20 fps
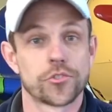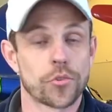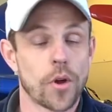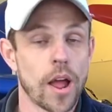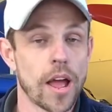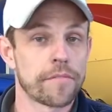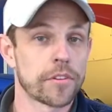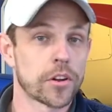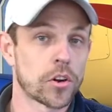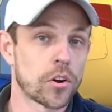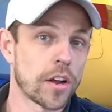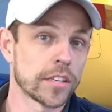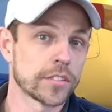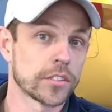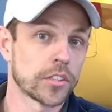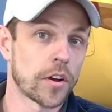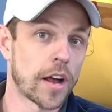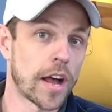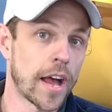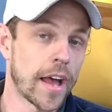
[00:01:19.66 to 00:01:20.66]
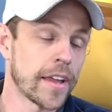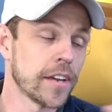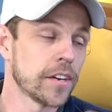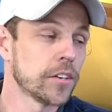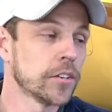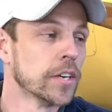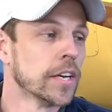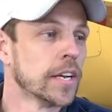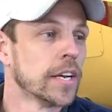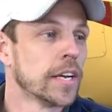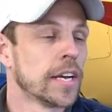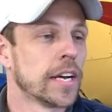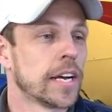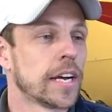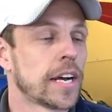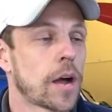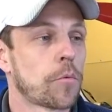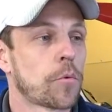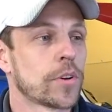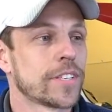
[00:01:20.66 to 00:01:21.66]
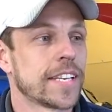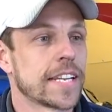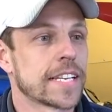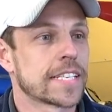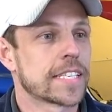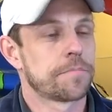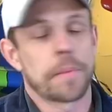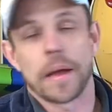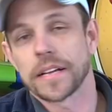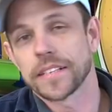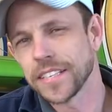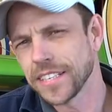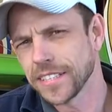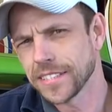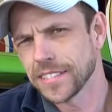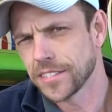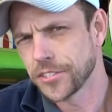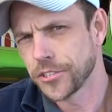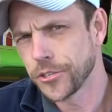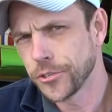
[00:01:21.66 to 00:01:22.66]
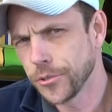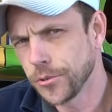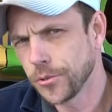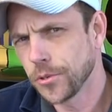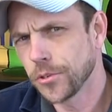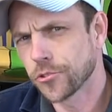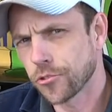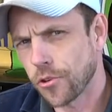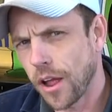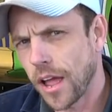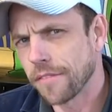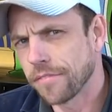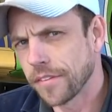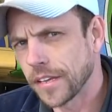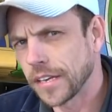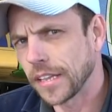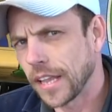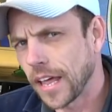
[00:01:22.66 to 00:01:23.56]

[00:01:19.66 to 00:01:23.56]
drive across Ohio. I wasn't expecting to drive it